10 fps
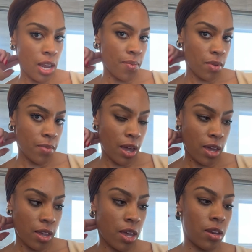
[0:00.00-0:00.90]
the nape
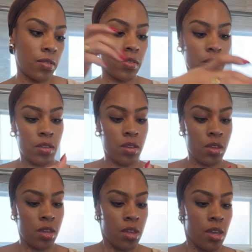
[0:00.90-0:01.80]
of my head.
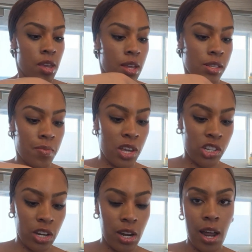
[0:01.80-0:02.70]
And
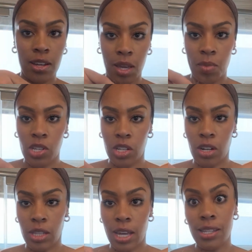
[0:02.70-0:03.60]
to make sure you're not
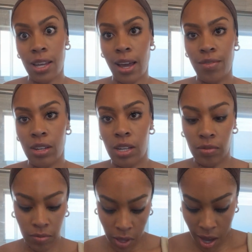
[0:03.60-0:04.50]
damaging your lace like
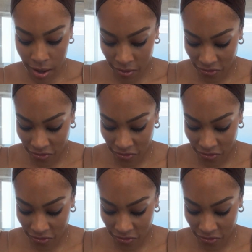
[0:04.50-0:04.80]
I've done,